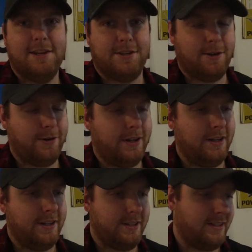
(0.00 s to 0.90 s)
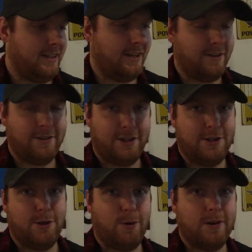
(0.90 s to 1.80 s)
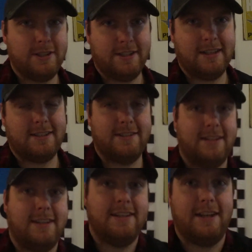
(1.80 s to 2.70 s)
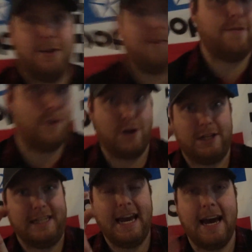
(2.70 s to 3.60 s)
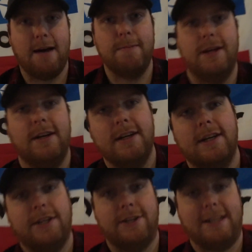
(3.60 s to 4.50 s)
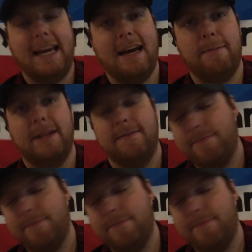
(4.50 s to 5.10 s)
So it is, you know, your doors, you enter in and you have your cabin,